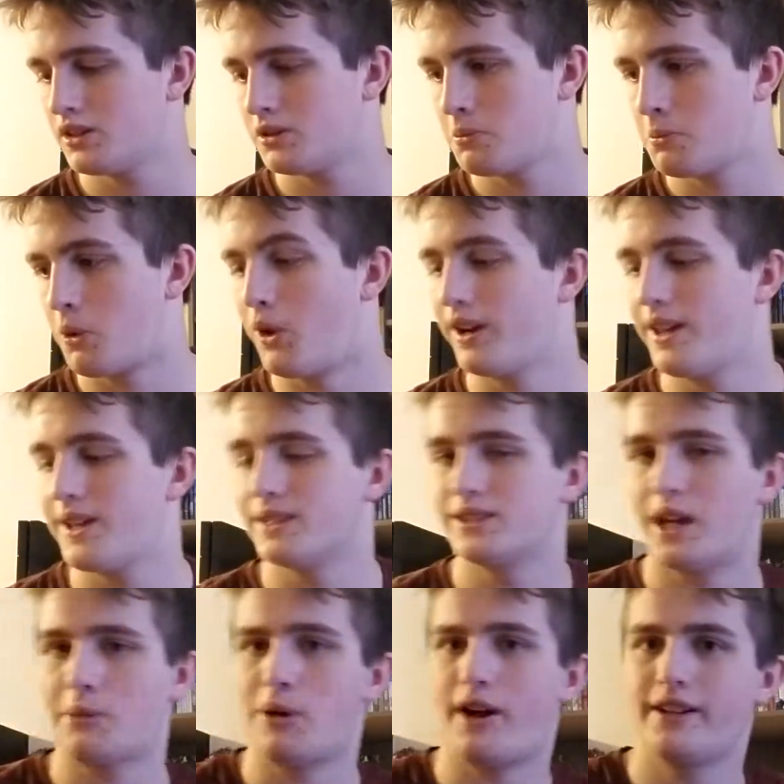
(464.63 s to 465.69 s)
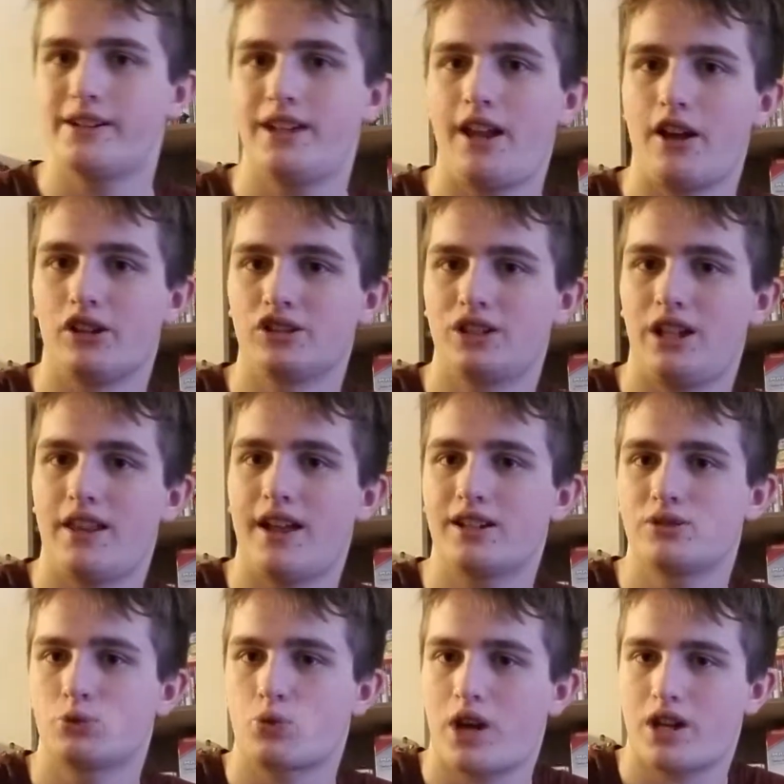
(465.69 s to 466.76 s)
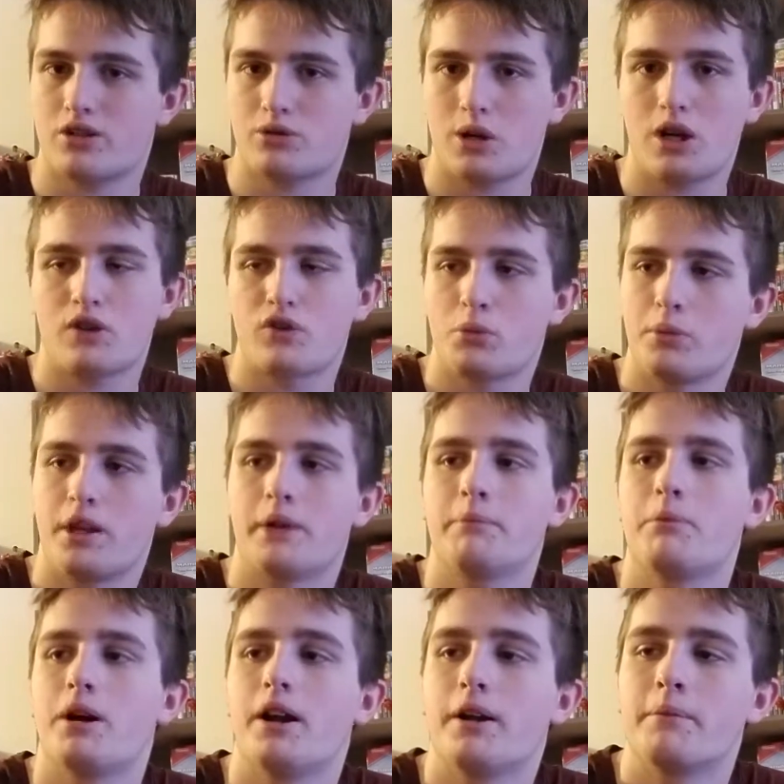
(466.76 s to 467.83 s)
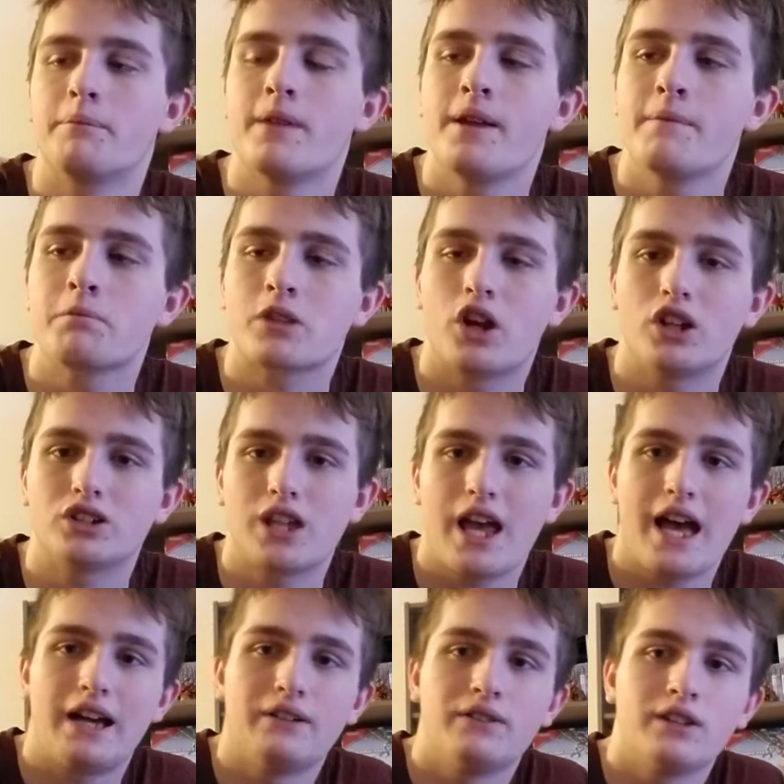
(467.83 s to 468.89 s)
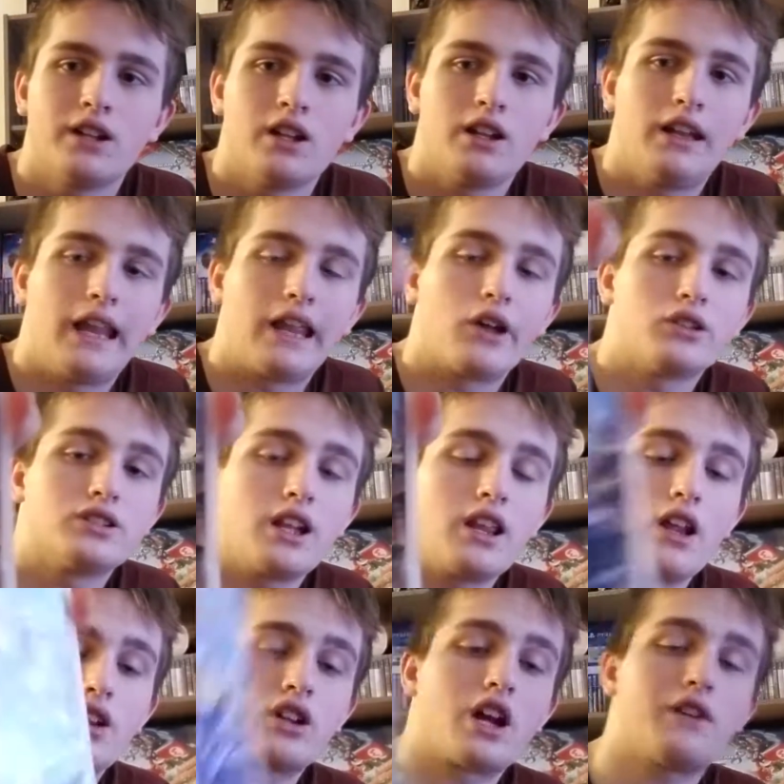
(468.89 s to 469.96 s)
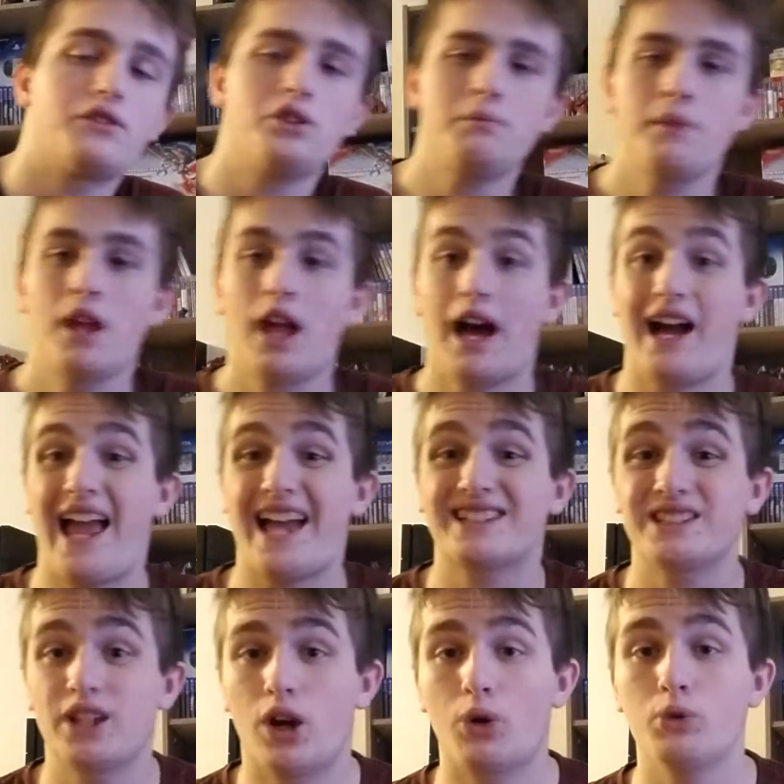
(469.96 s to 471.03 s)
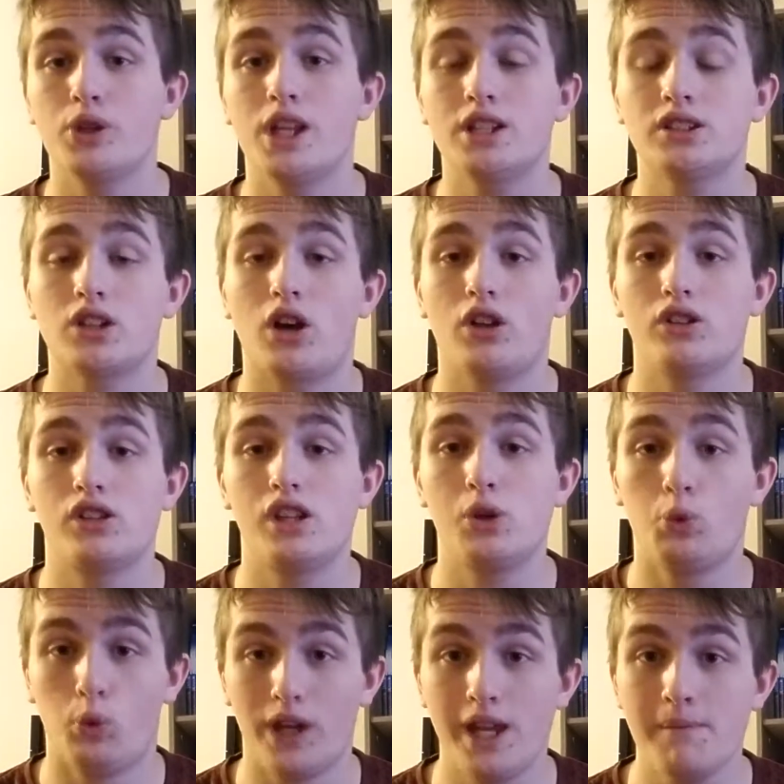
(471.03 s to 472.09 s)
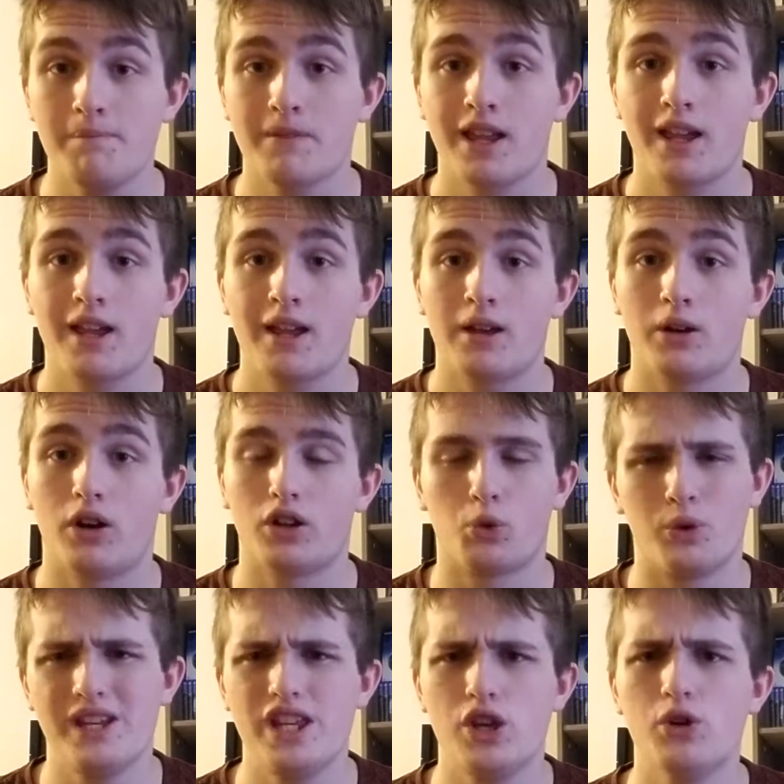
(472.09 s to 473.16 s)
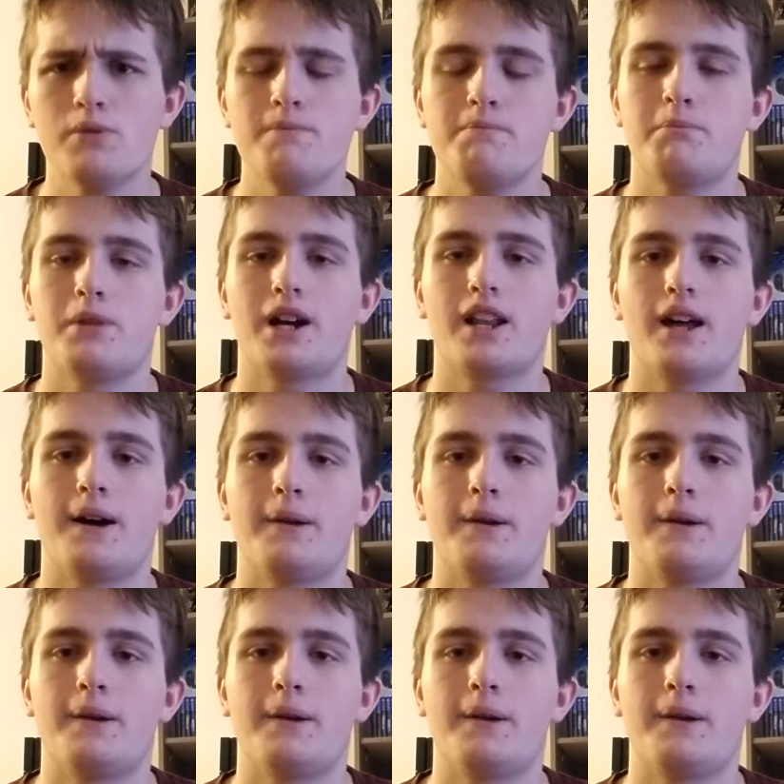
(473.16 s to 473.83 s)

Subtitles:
point is, I bought DLC. That's rare for me. But I also have Lego City Undercover. I actually own this on the Wii U, but